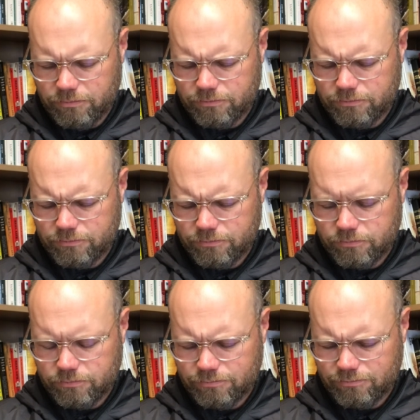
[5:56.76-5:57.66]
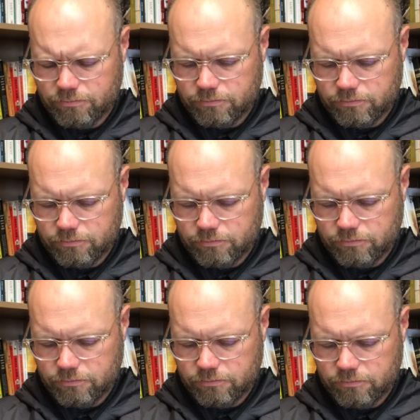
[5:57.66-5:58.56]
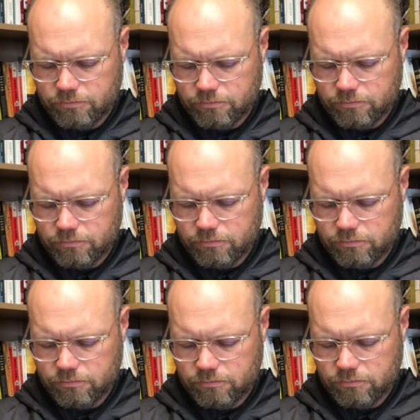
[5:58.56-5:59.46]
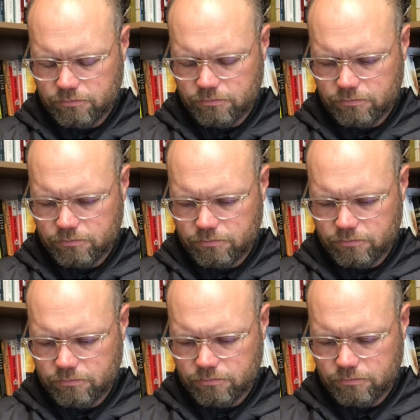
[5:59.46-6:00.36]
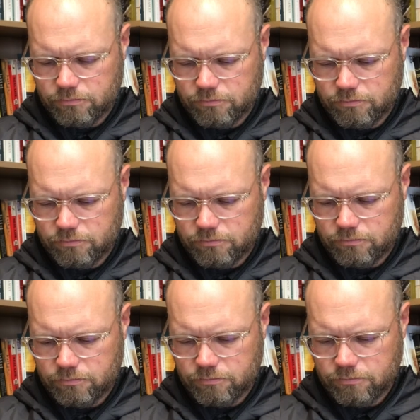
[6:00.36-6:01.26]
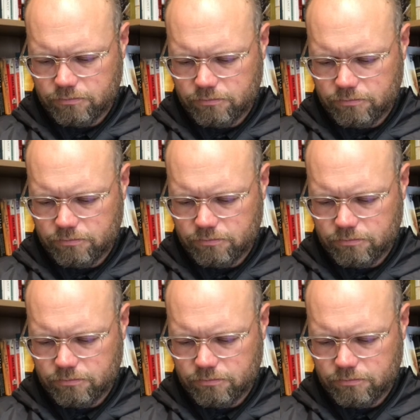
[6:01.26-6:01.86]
Nothing is said.